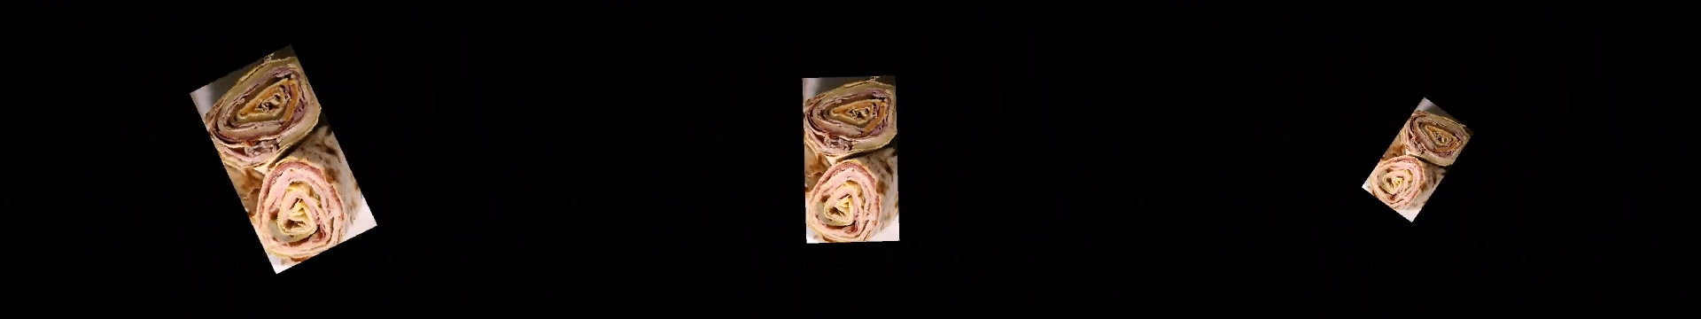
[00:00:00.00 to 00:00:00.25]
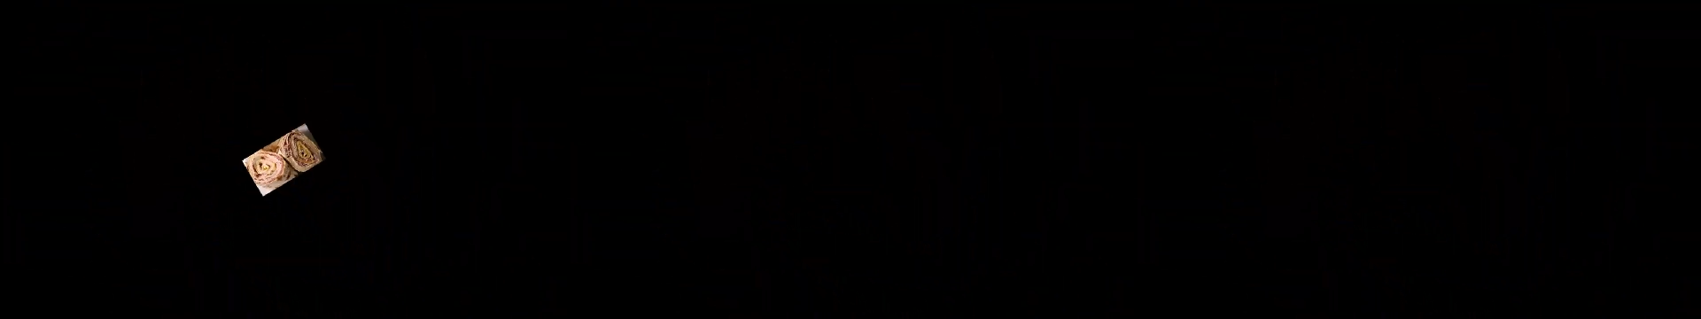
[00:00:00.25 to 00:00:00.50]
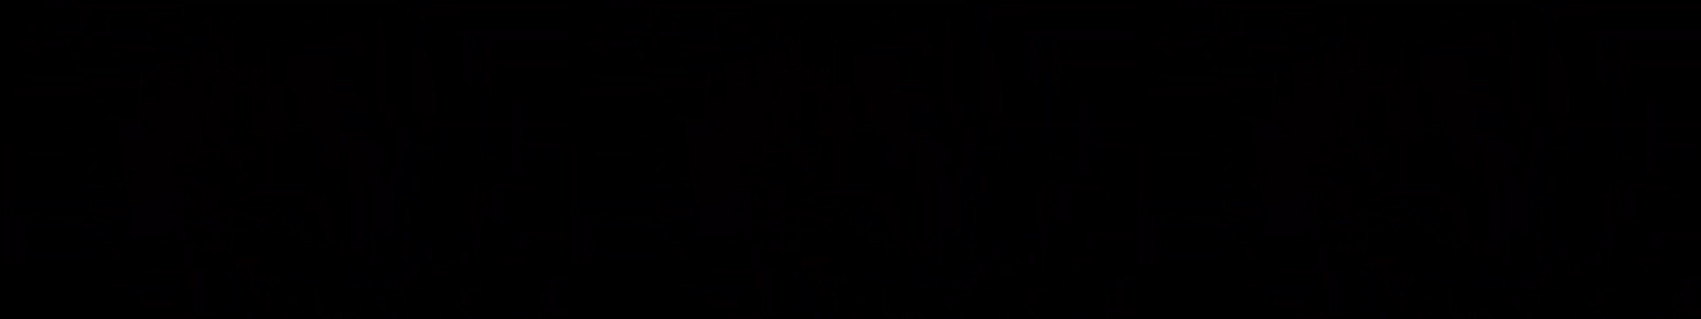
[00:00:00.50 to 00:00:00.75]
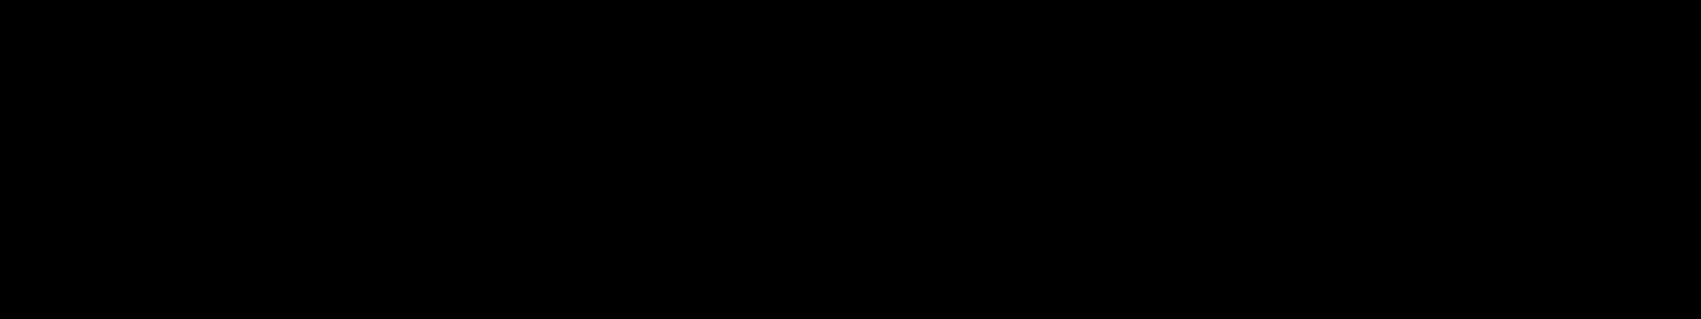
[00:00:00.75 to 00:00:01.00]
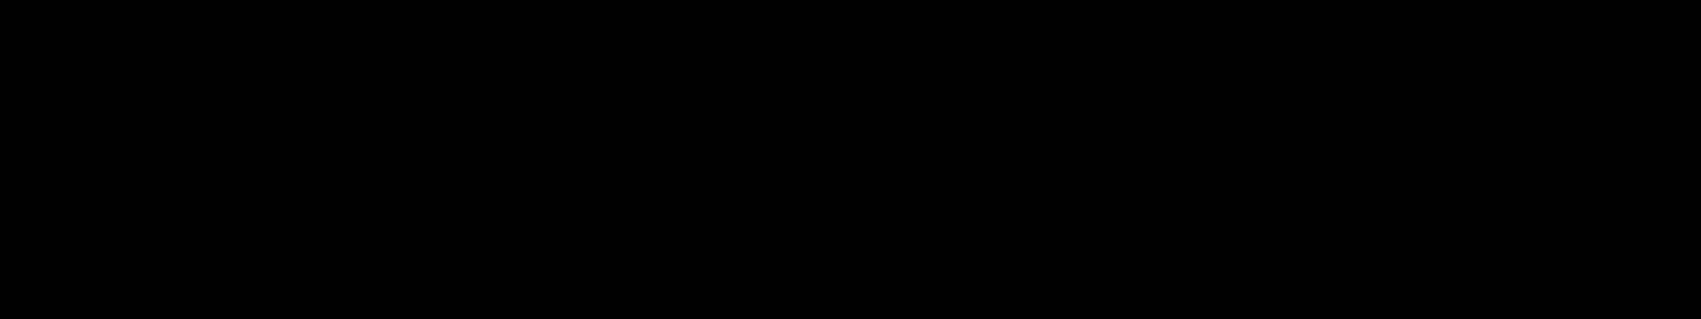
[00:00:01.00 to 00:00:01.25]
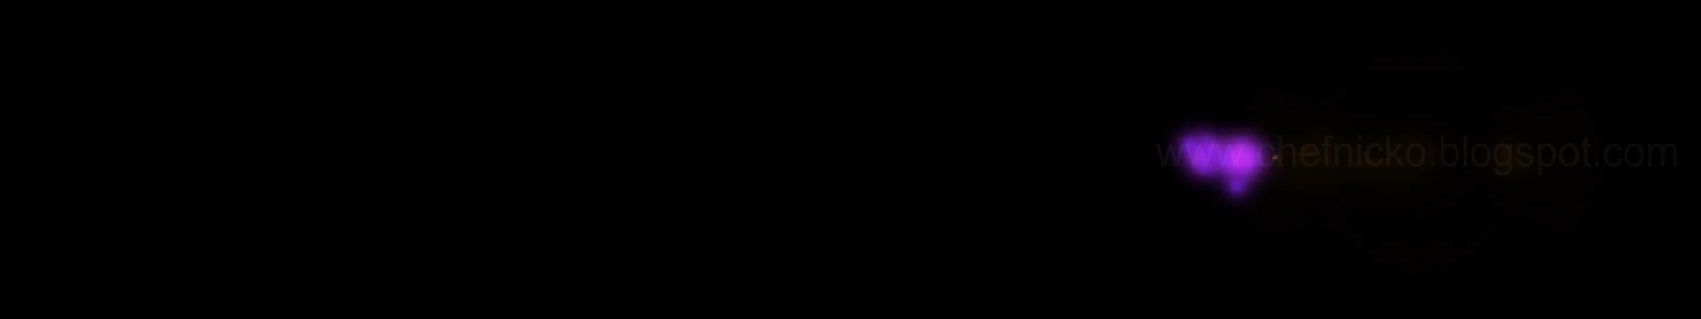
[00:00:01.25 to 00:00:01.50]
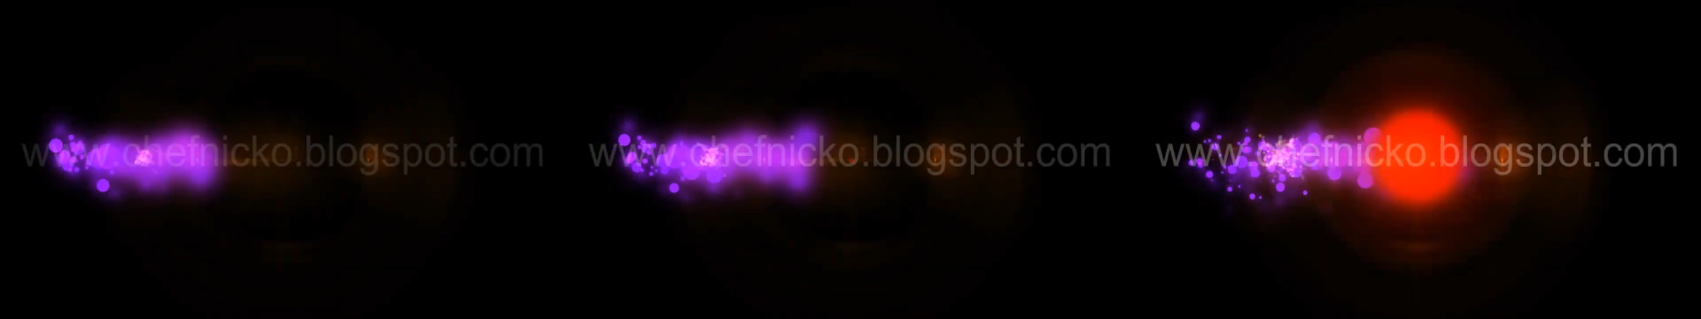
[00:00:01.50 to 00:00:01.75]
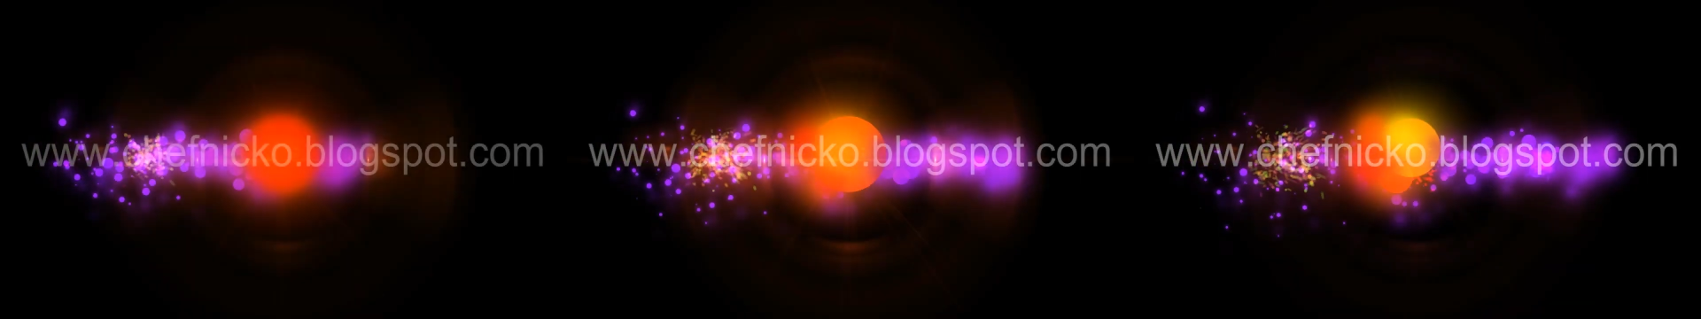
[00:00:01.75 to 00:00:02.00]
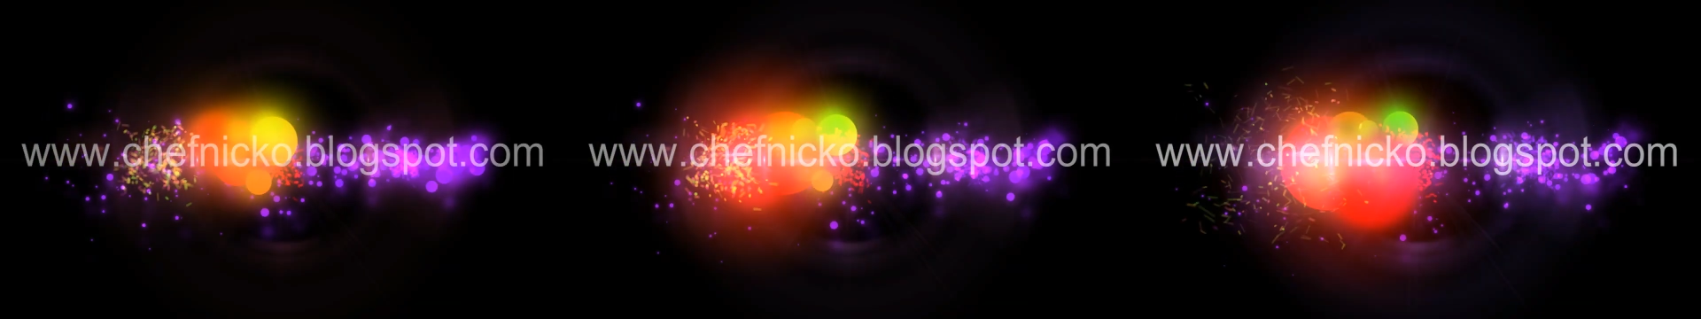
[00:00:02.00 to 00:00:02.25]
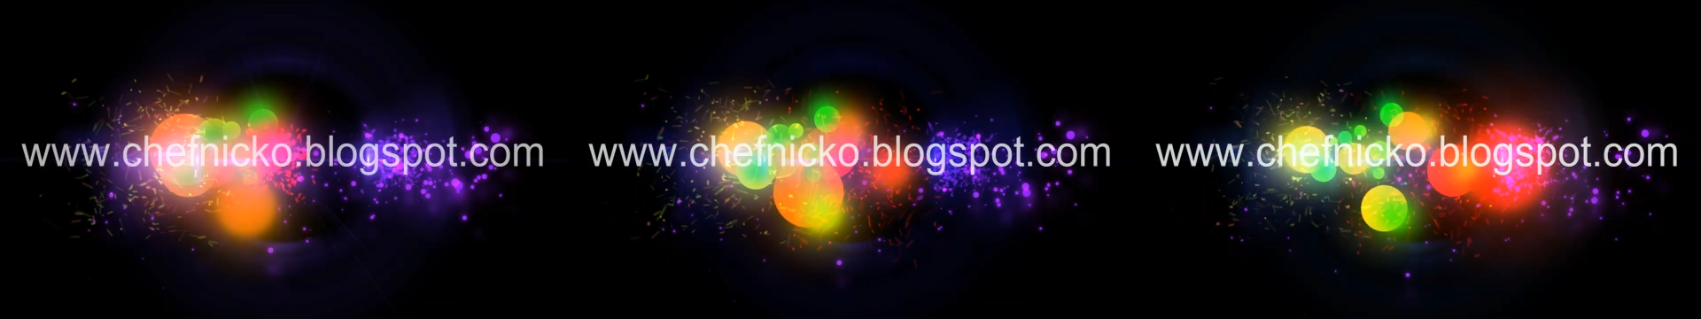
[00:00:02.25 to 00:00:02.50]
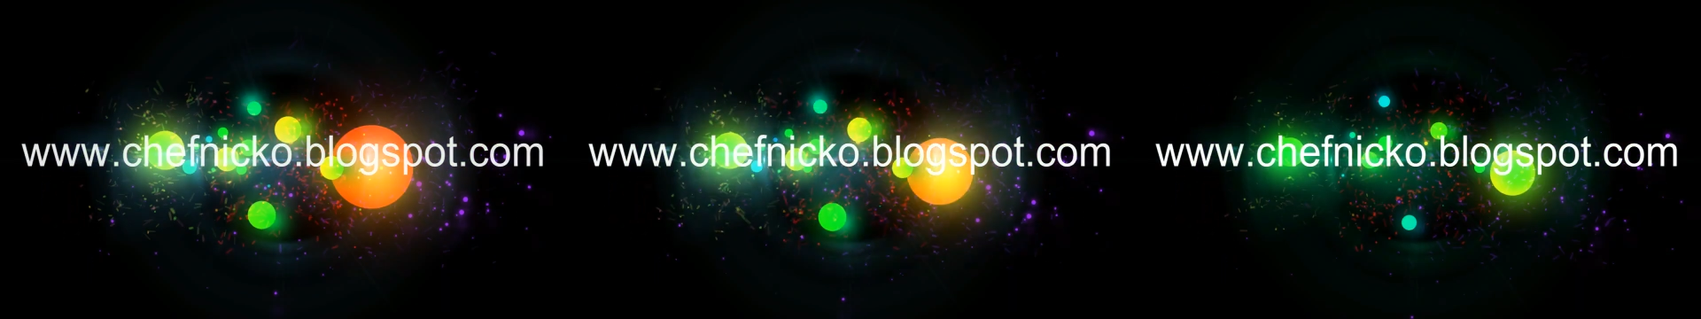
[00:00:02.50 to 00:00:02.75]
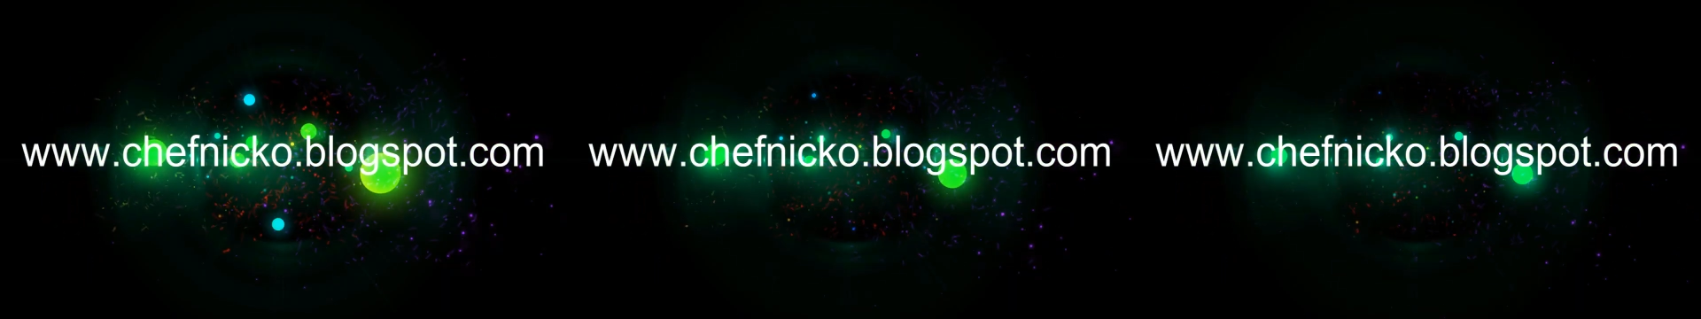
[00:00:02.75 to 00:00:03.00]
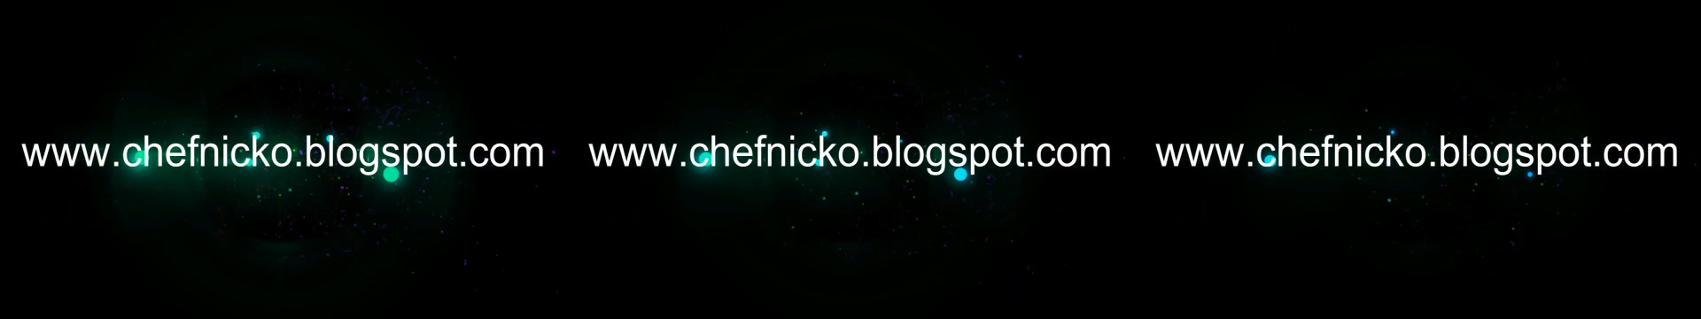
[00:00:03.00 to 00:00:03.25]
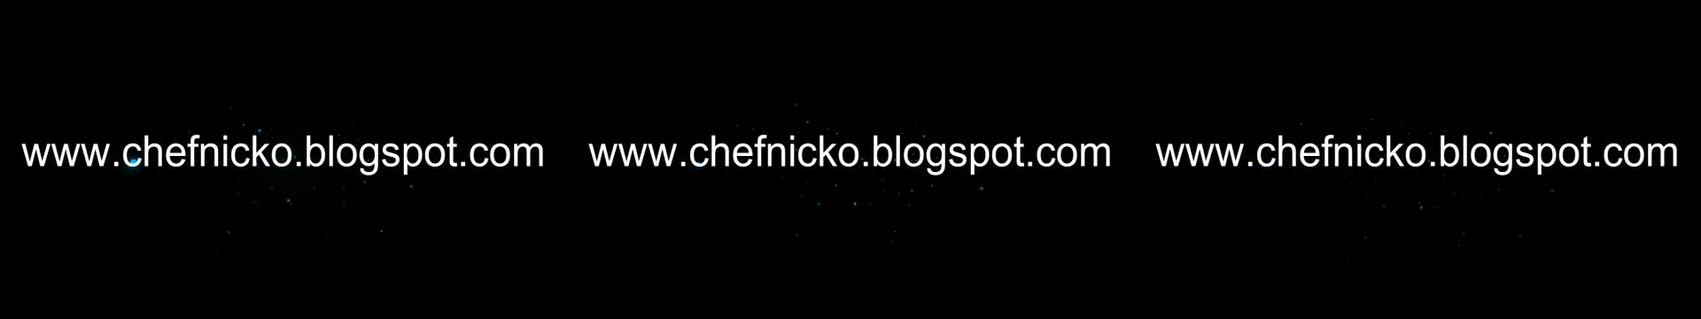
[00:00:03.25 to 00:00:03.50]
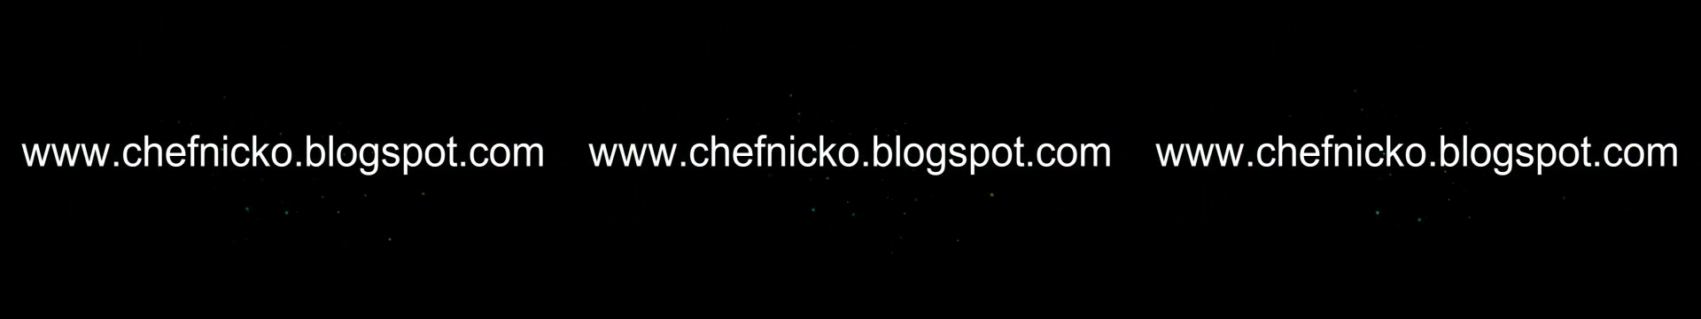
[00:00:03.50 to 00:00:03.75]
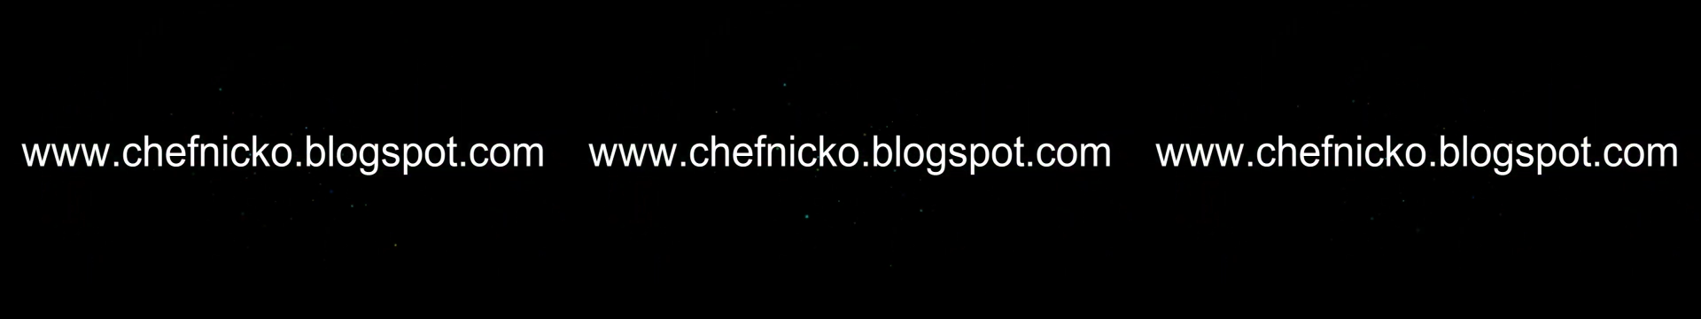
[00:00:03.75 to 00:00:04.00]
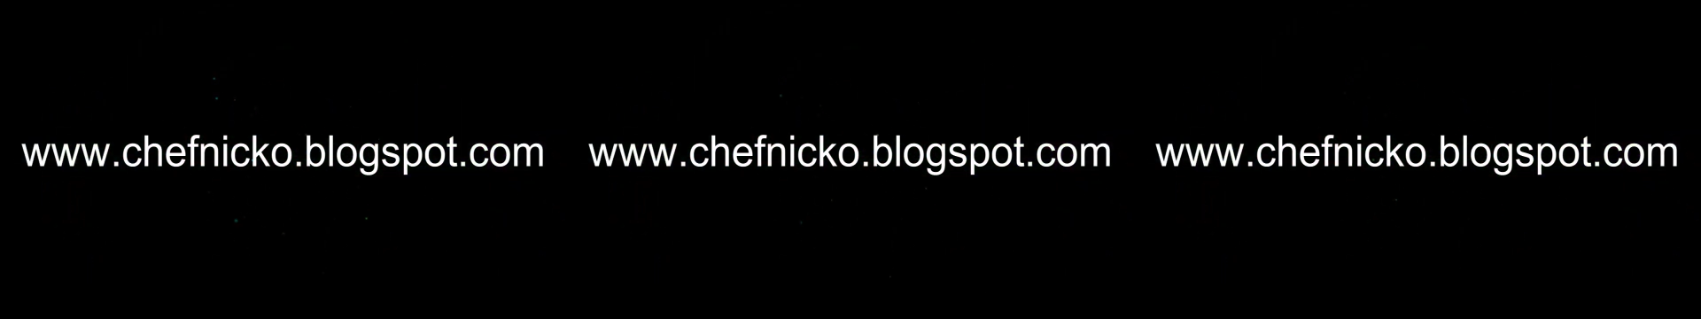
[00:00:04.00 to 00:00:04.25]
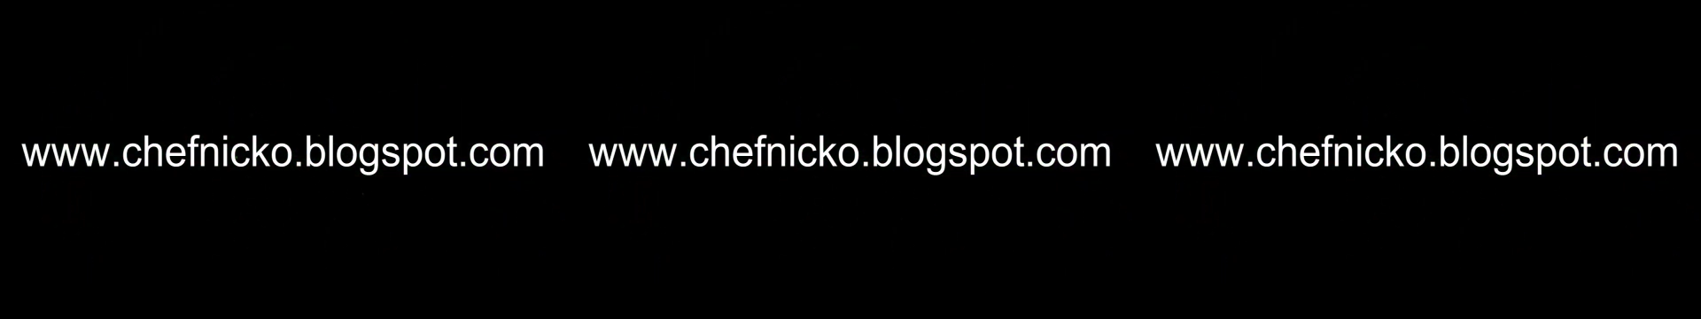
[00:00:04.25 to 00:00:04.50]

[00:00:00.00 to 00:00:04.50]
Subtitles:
(no speaker visible)